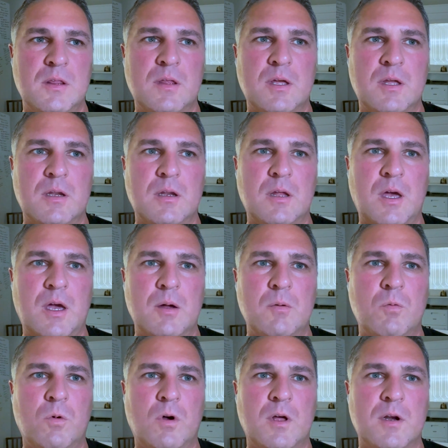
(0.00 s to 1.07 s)
that I
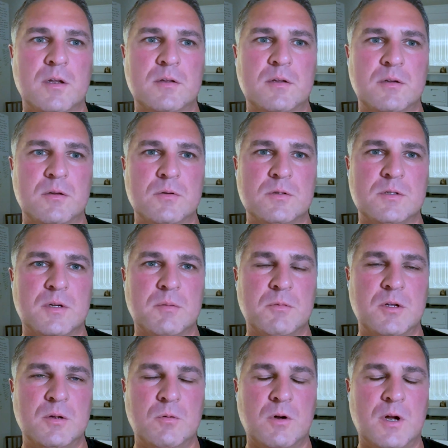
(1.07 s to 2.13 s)
wanted to do
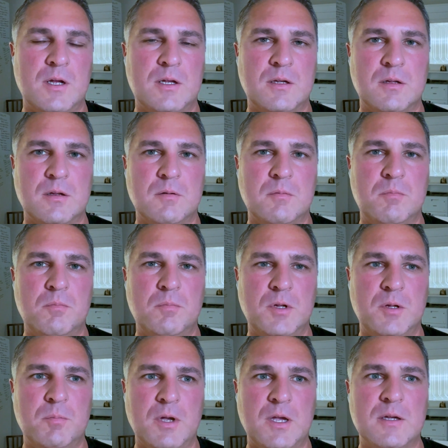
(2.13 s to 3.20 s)
something where I could
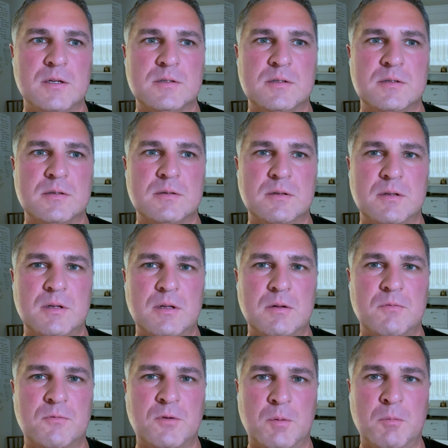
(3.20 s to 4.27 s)
be based
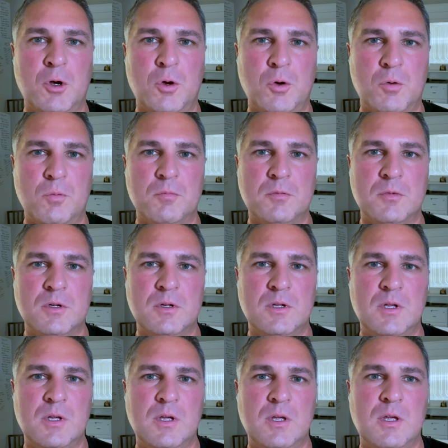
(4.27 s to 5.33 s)
from home.
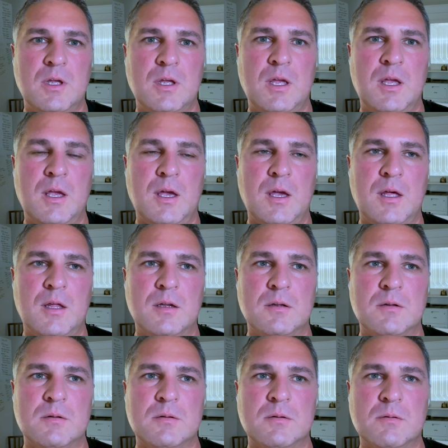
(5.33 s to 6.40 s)

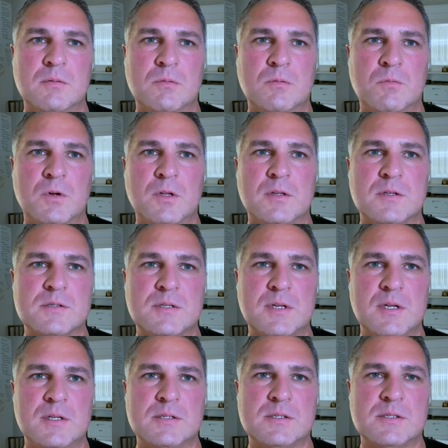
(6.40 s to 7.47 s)
And real
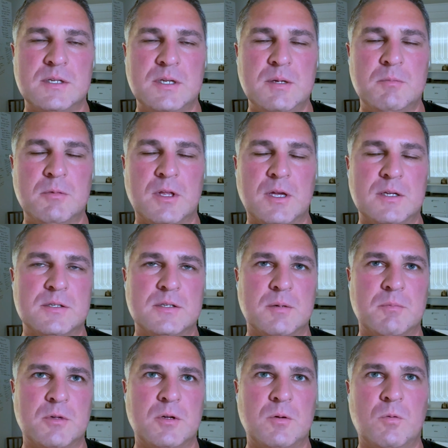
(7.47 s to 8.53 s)
estate seemed like
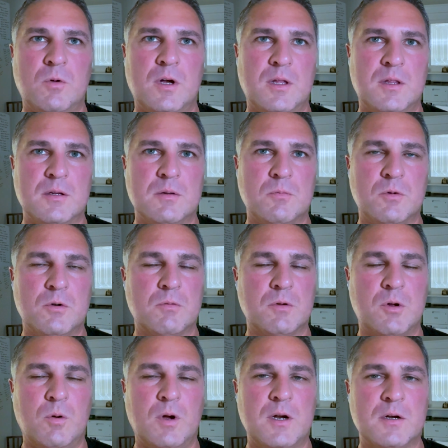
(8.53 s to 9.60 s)
something, while it would
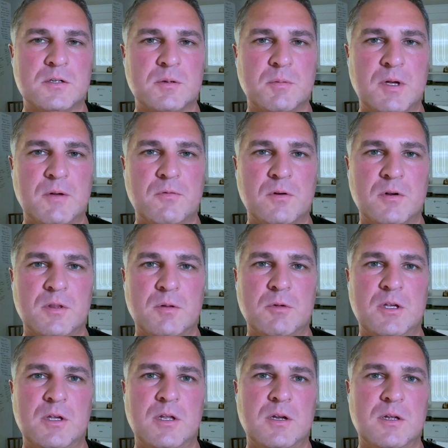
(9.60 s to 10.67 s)
require some effort in the
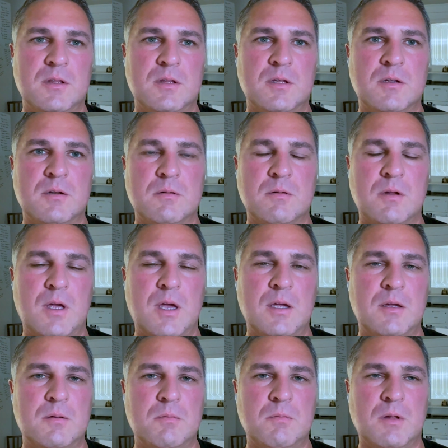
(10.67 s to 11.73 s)
beginning, that
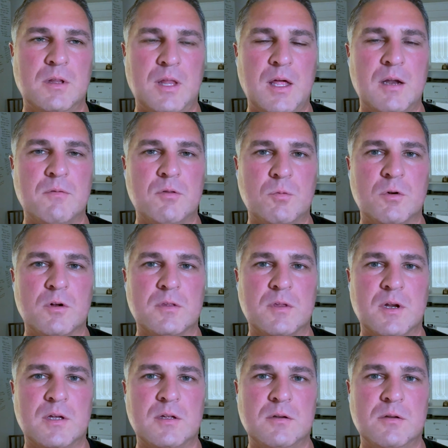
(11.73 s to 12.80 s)
a lot of the work
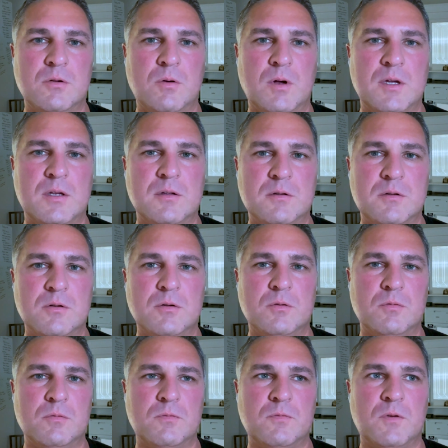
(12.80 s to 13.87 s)
that I could
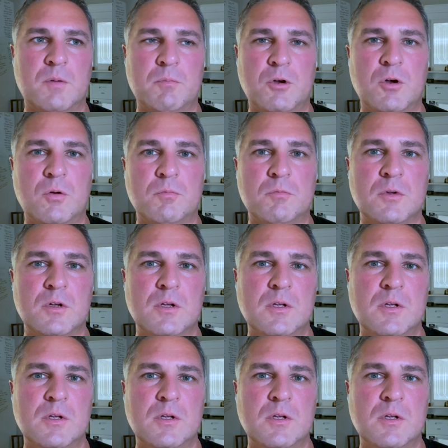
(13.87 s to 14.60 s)
do from home